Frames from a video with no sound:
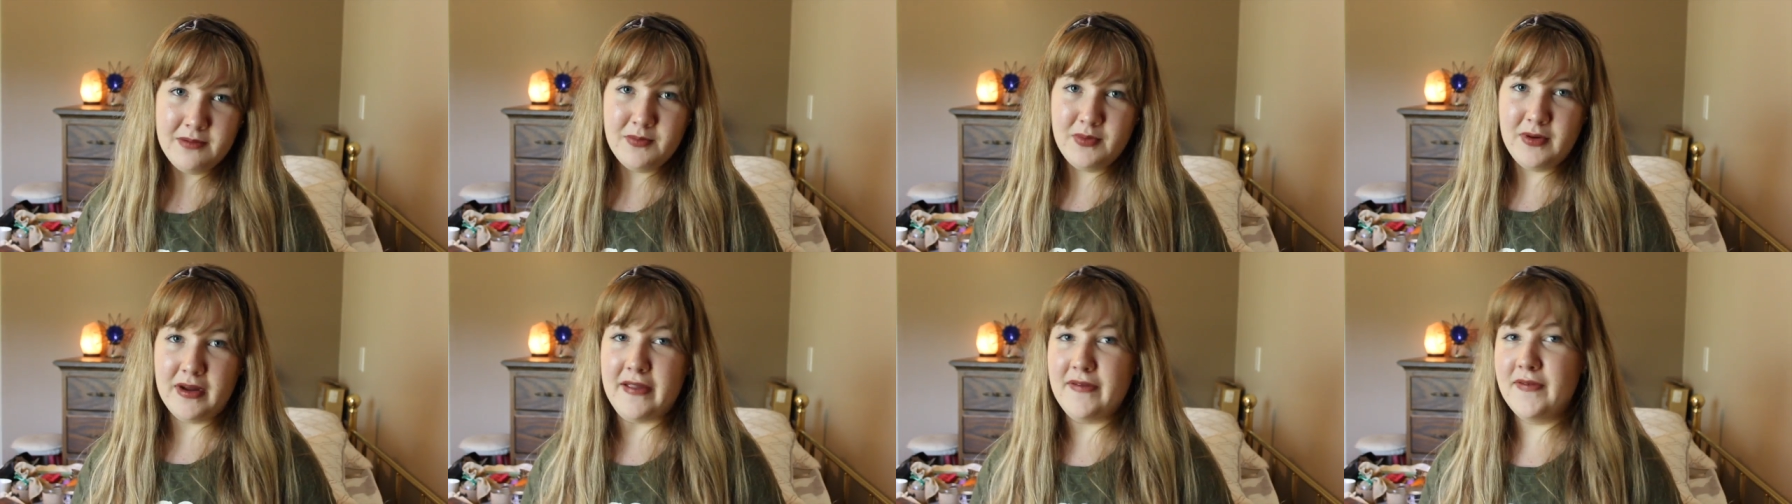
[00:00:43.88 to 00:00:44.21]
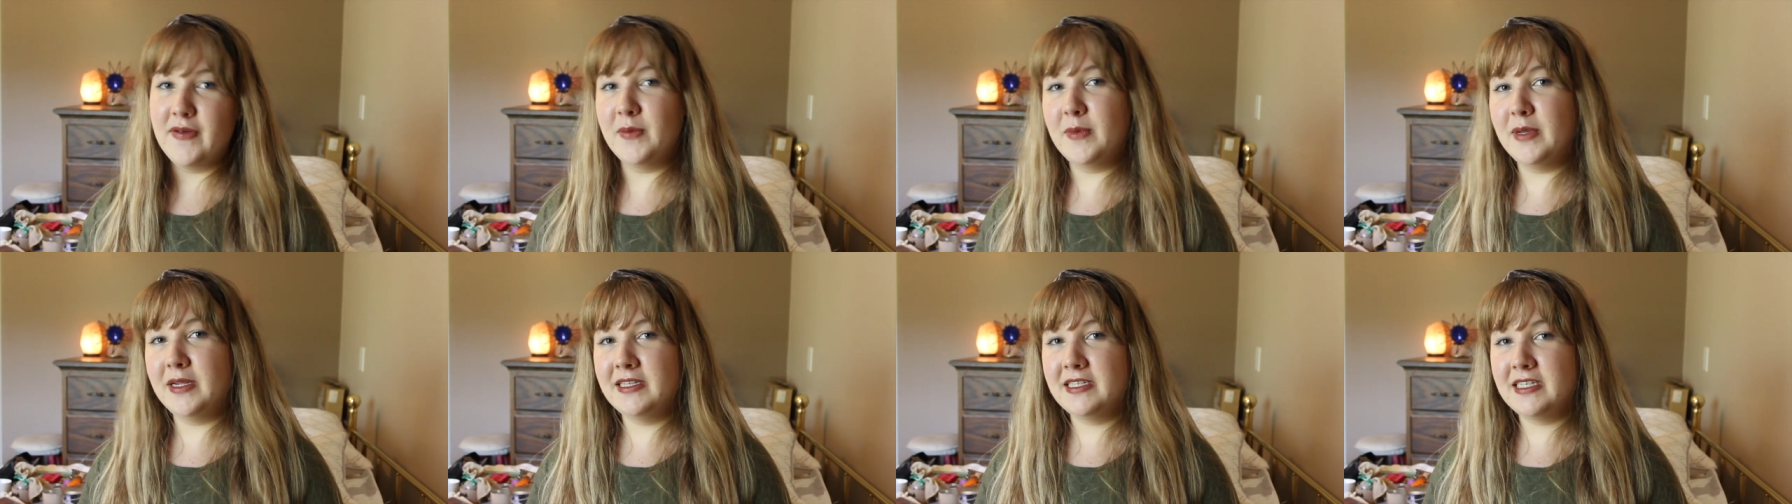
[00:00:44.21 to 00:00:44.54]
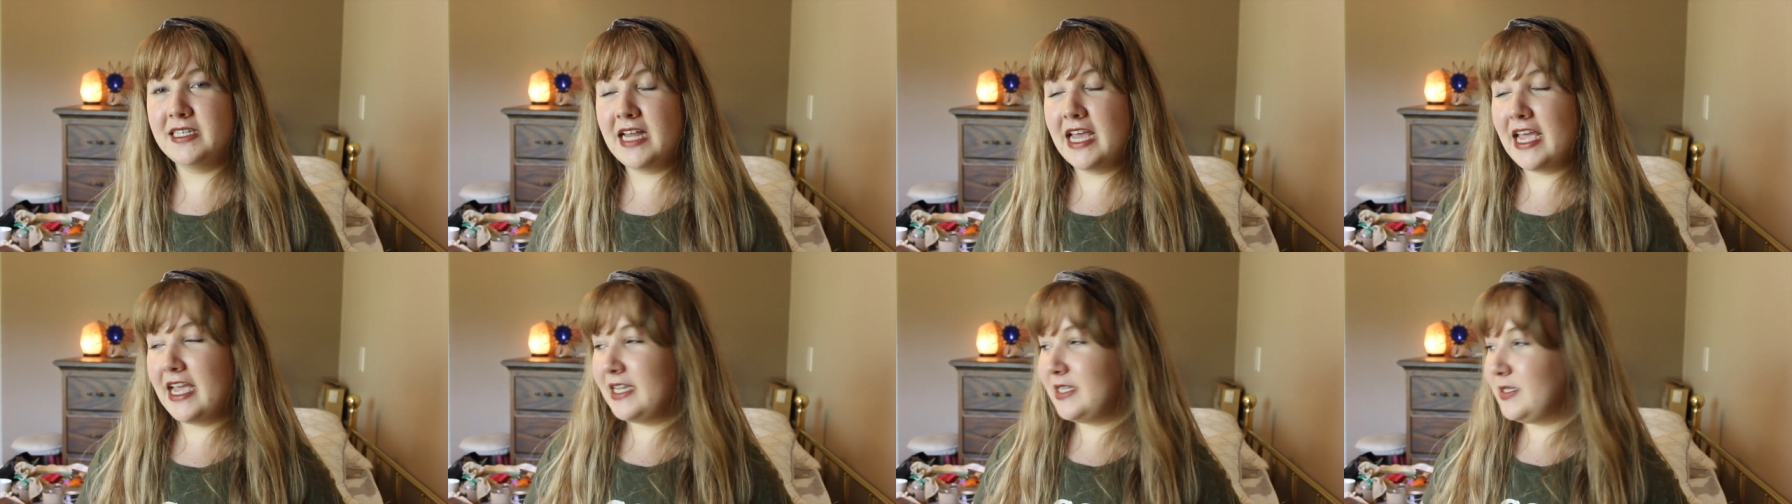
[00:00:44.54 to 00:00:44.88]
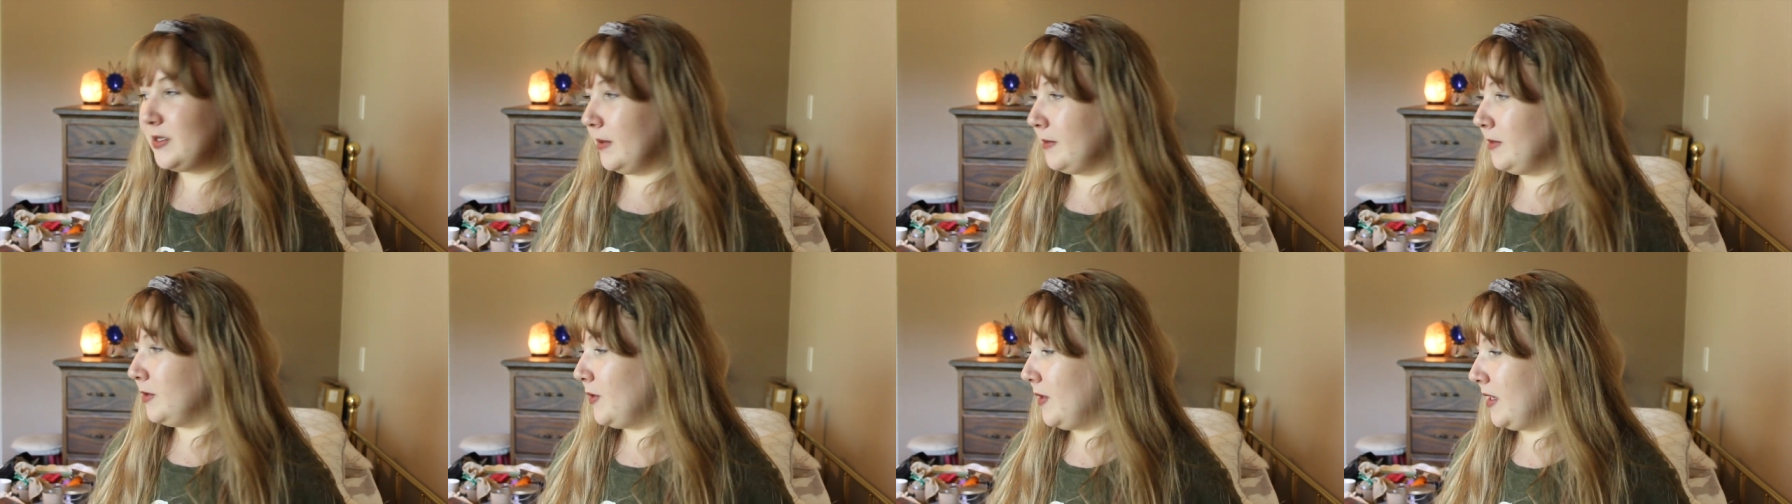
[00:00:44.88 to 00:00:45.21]
on pre-filming today,
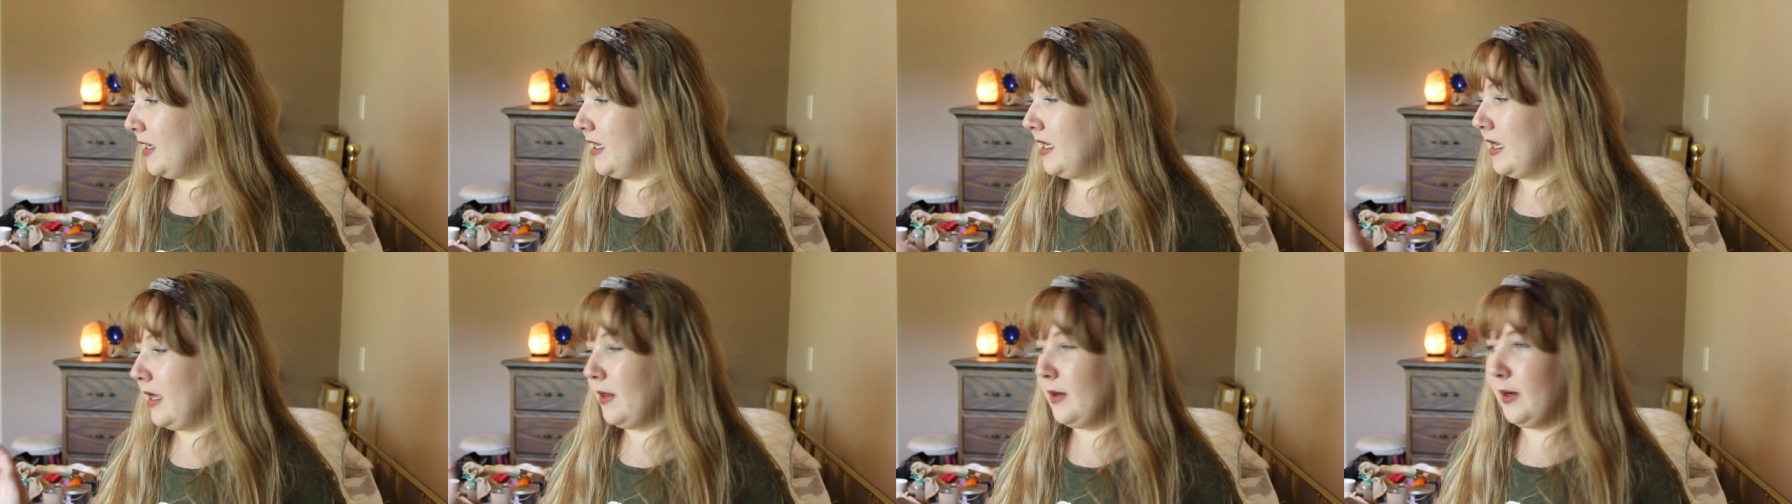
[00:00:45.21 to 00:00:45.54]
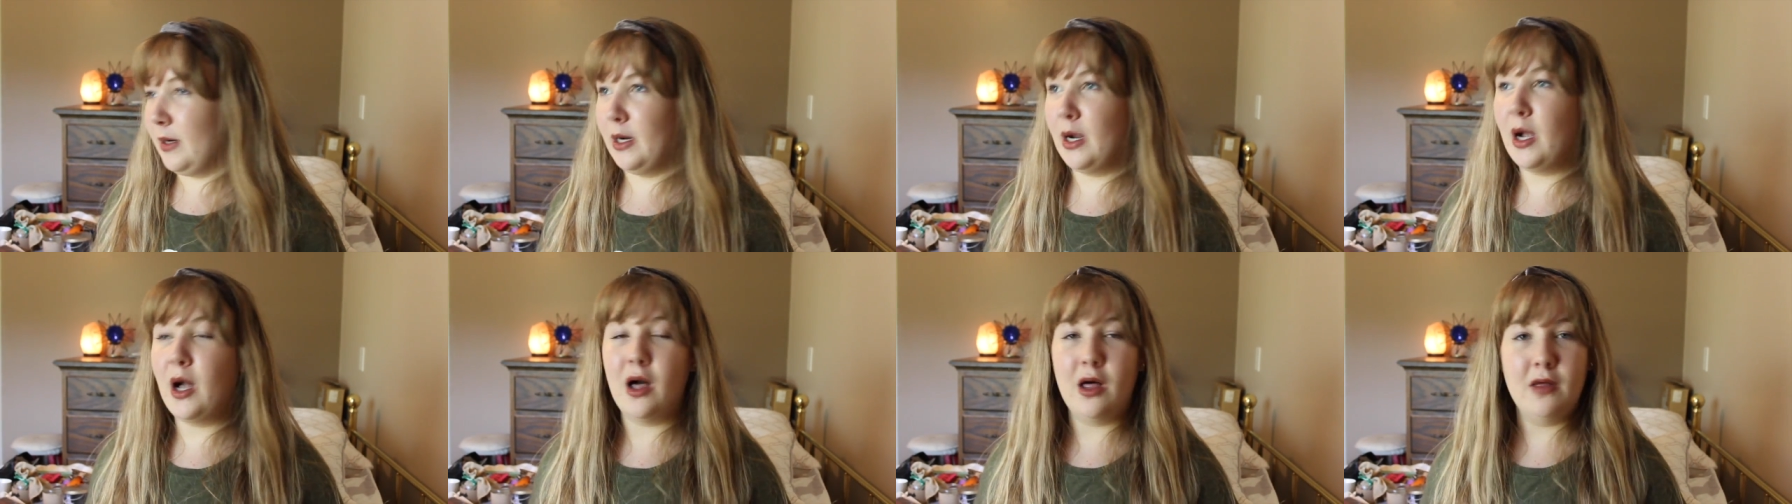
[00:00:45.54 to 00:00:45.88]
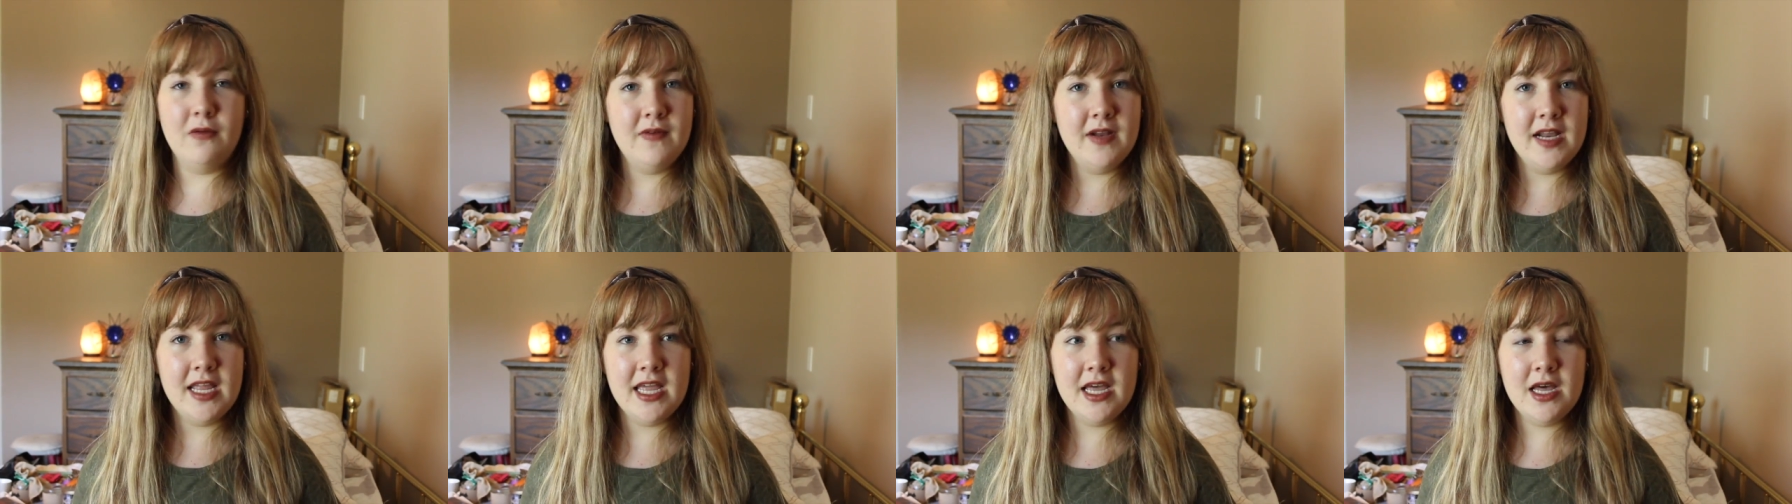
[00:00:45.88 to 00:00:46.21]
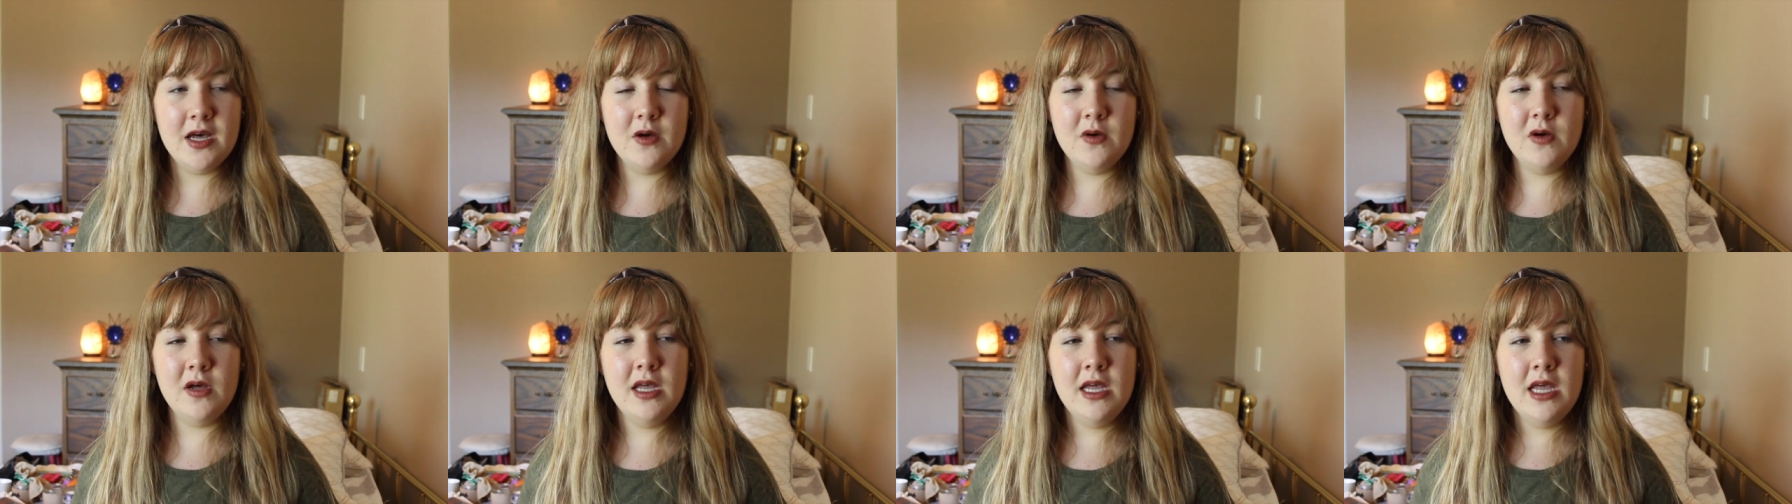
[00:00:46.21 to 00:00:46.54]
so I'm doing another haul
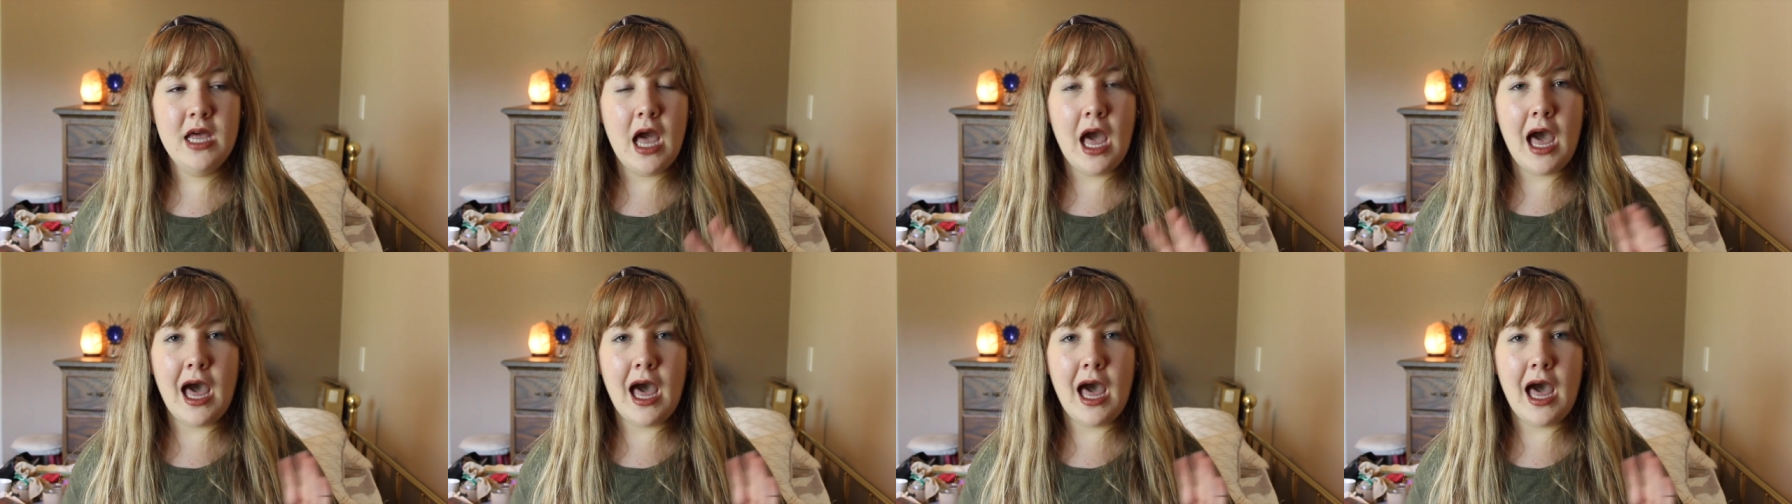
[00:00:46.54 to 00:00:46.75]
video,